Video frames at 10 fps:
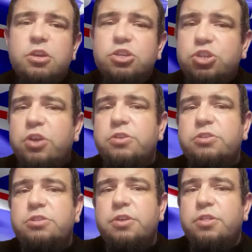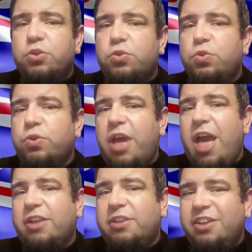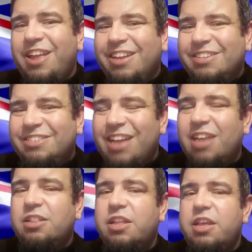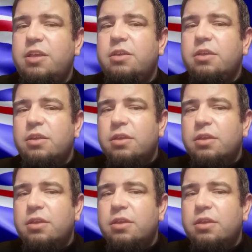shows that Cook acted exactly